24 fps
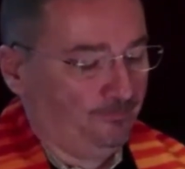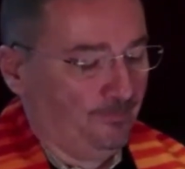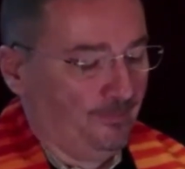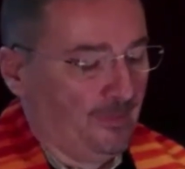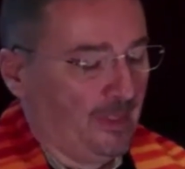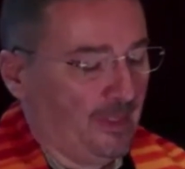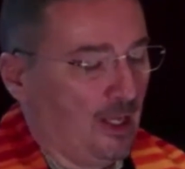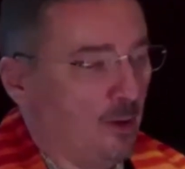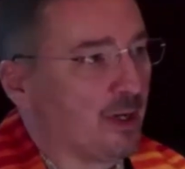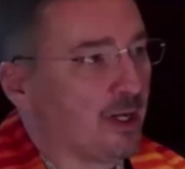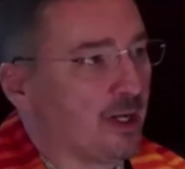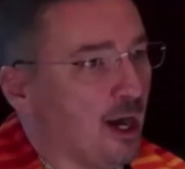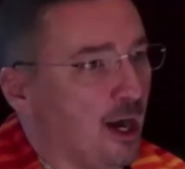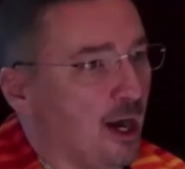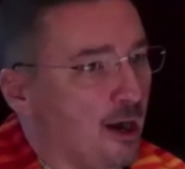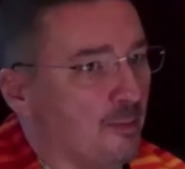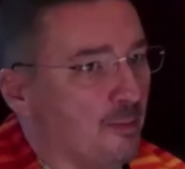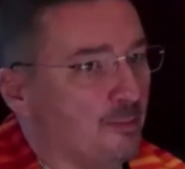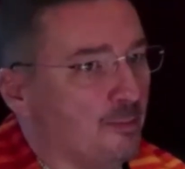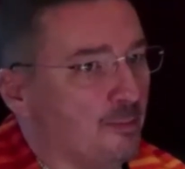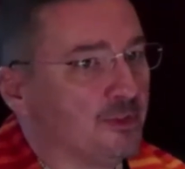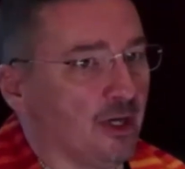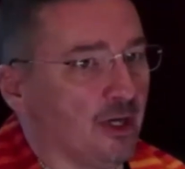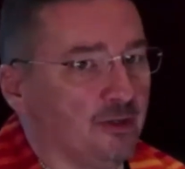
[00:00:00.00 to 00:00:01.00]
that we come
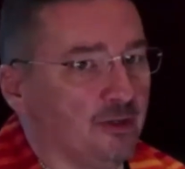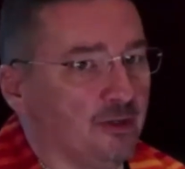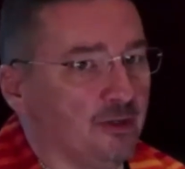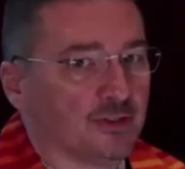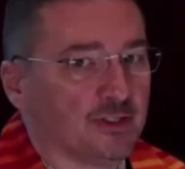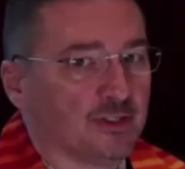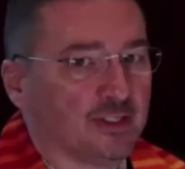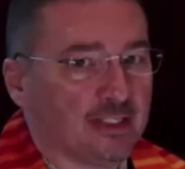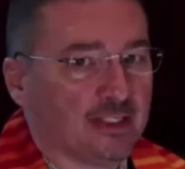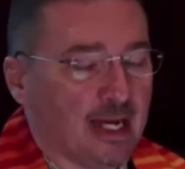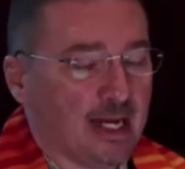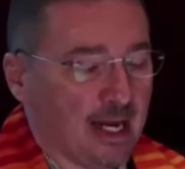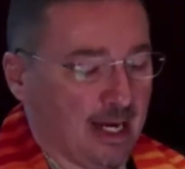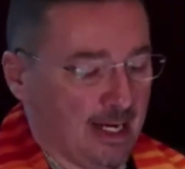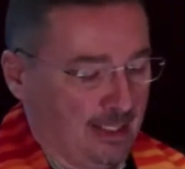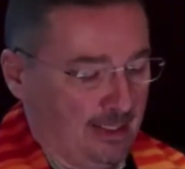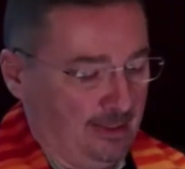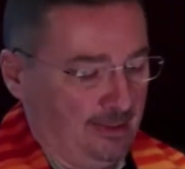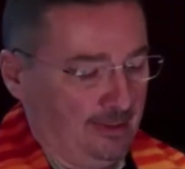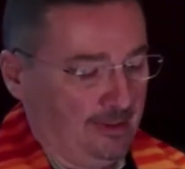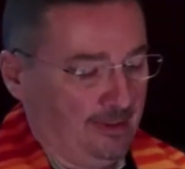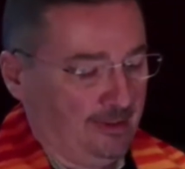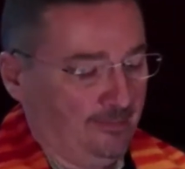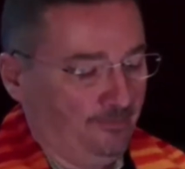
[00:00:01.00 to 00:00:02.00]
to
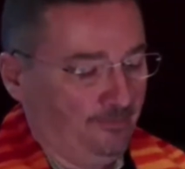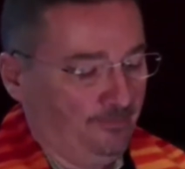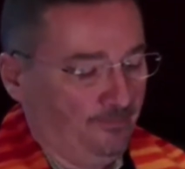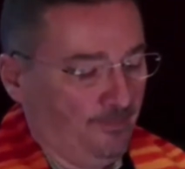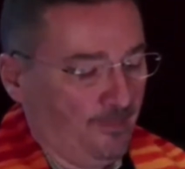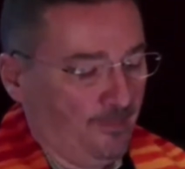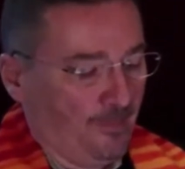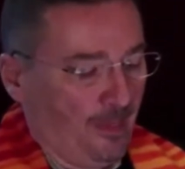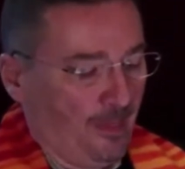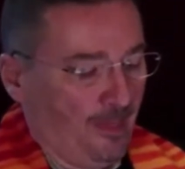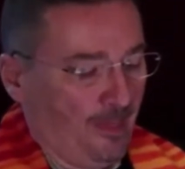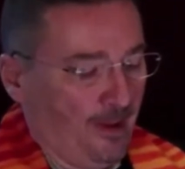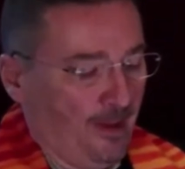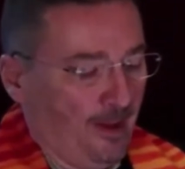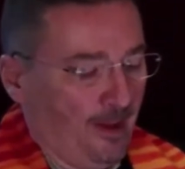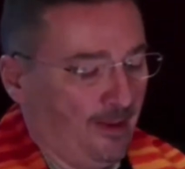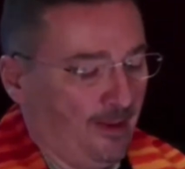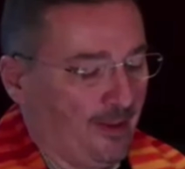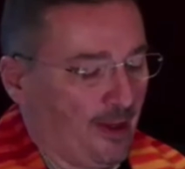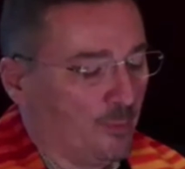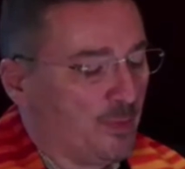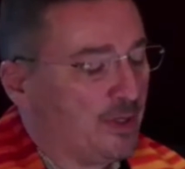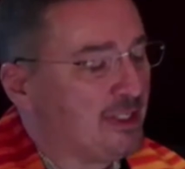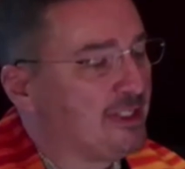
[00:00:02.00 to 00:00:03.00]
understand, and
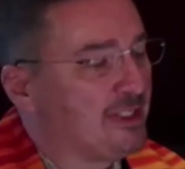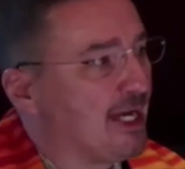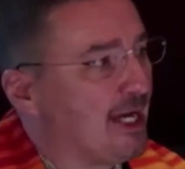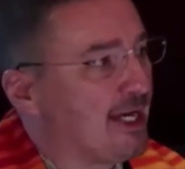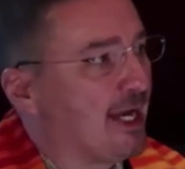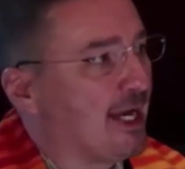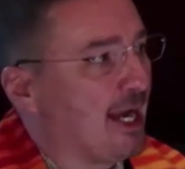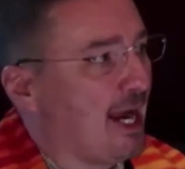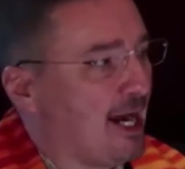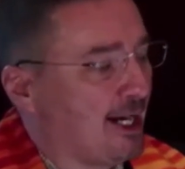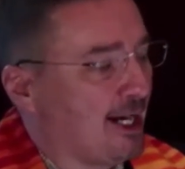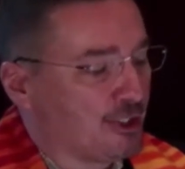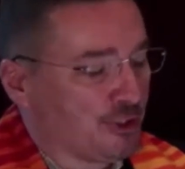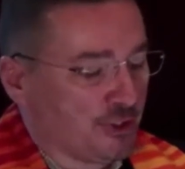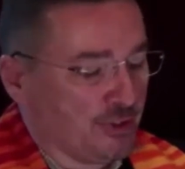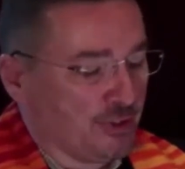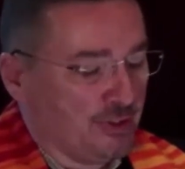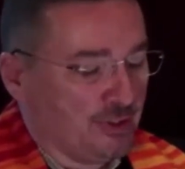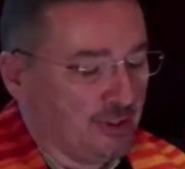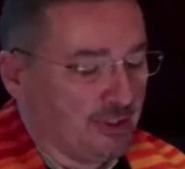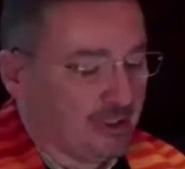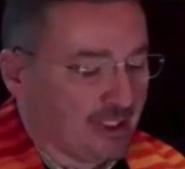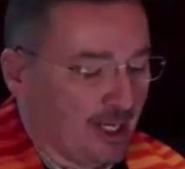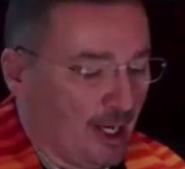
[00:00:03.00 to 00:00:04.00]
that we take
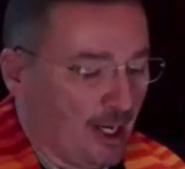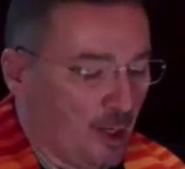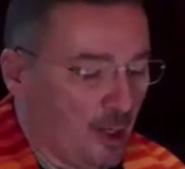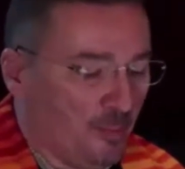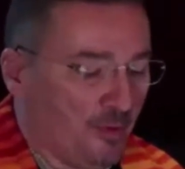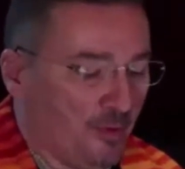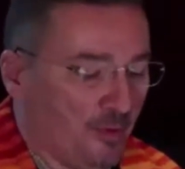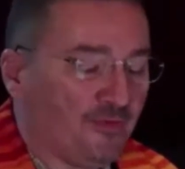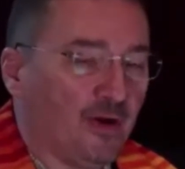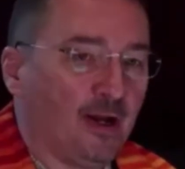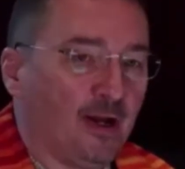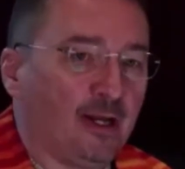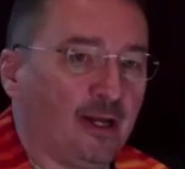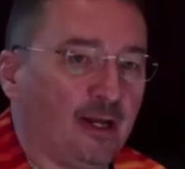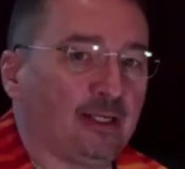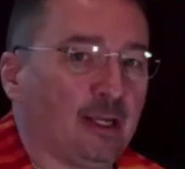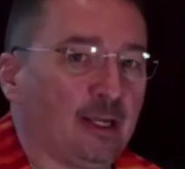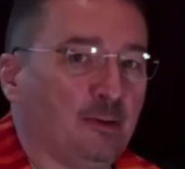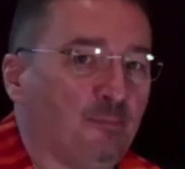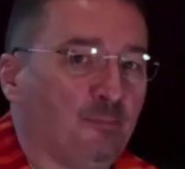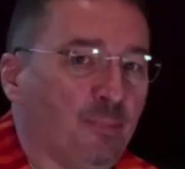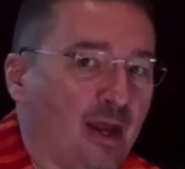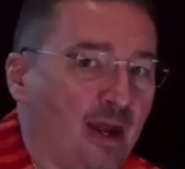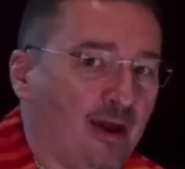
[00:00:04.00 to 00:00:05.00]
action to help find a
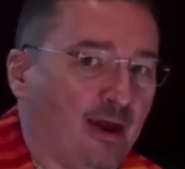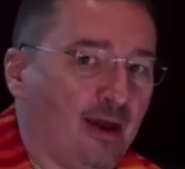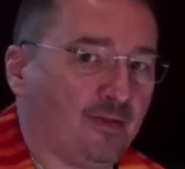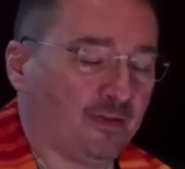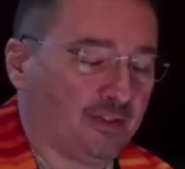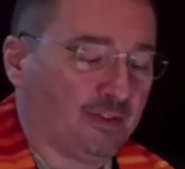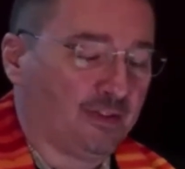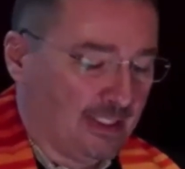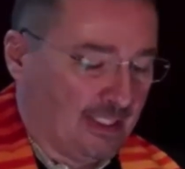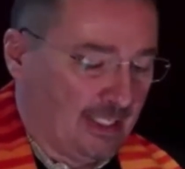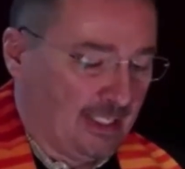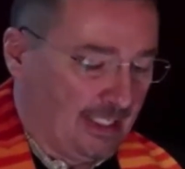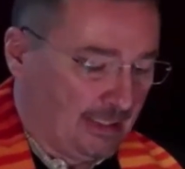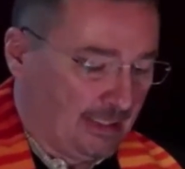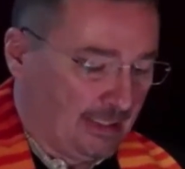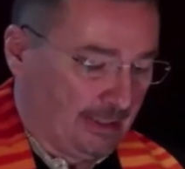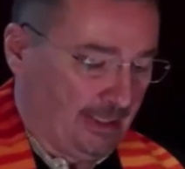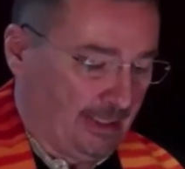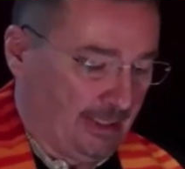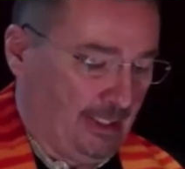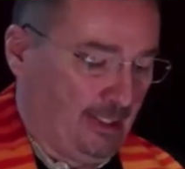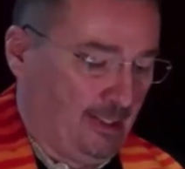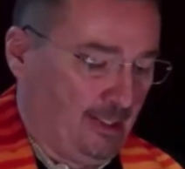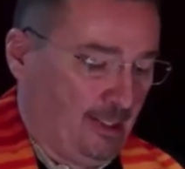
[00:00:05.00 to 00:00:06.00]
path to
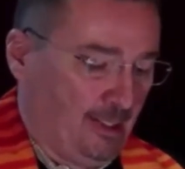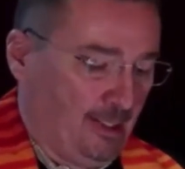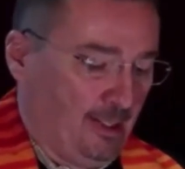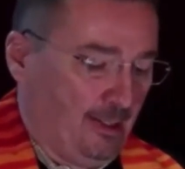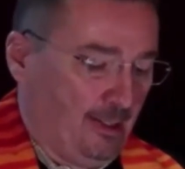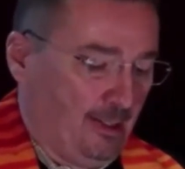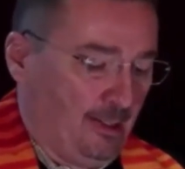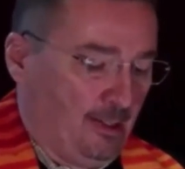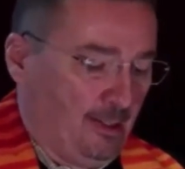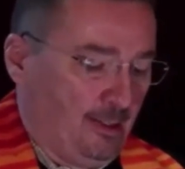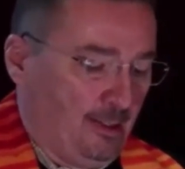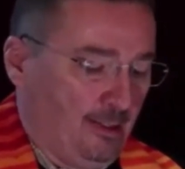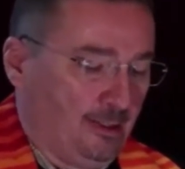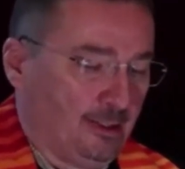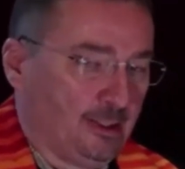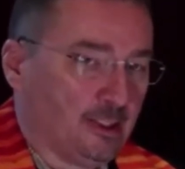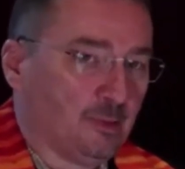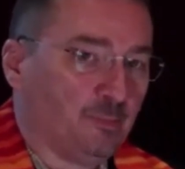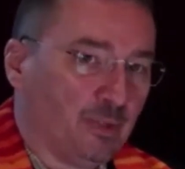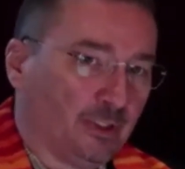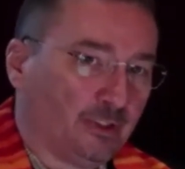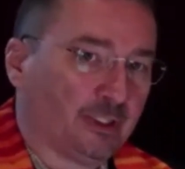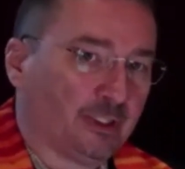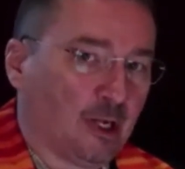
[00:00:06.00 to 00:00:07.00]
healing, to
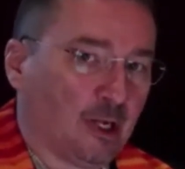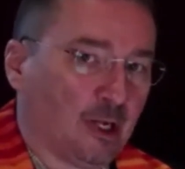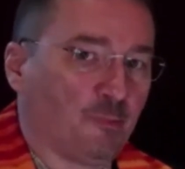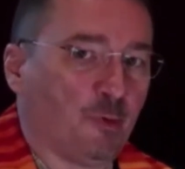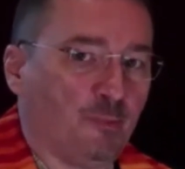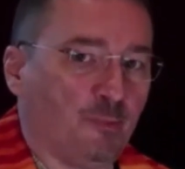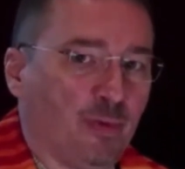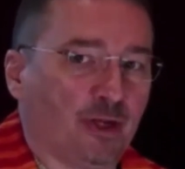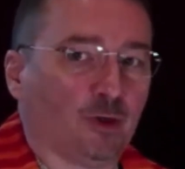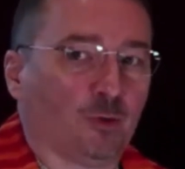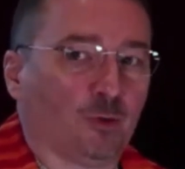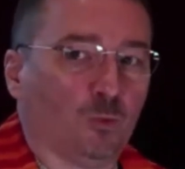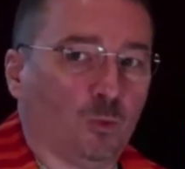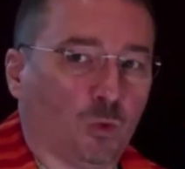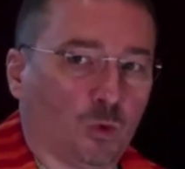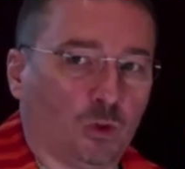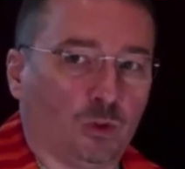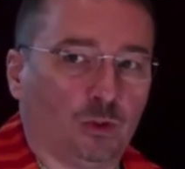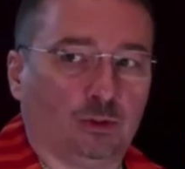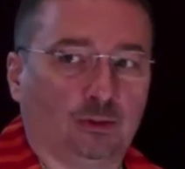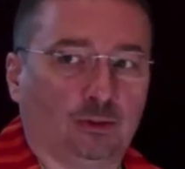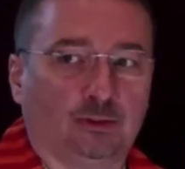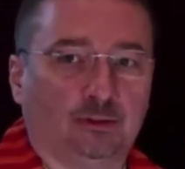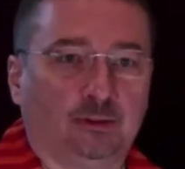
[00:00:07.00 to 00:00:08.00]
building up a better
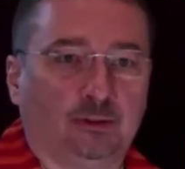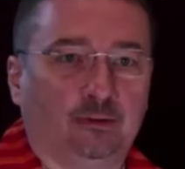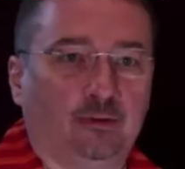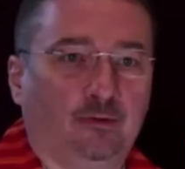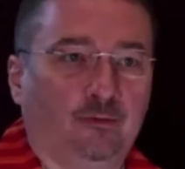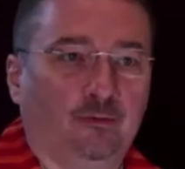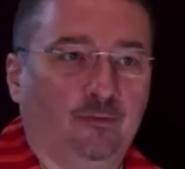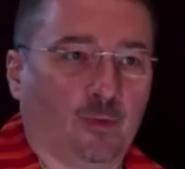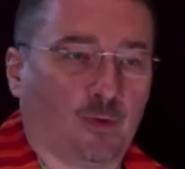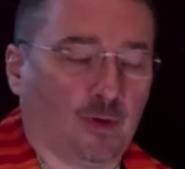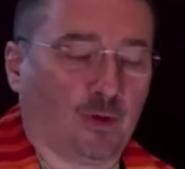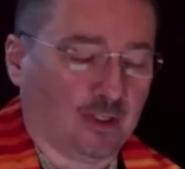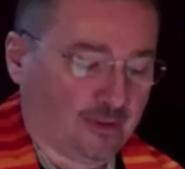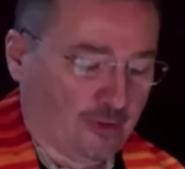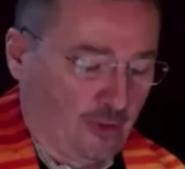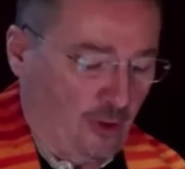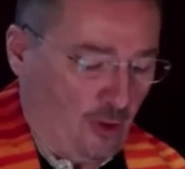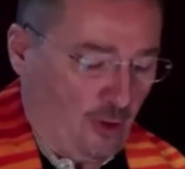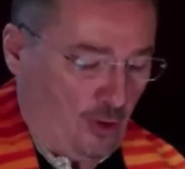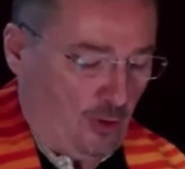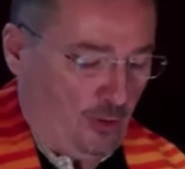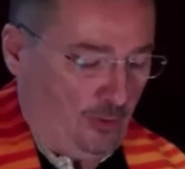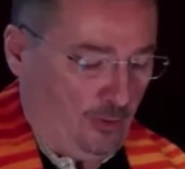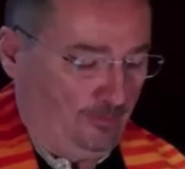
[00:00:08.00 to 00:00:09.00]
world for us all.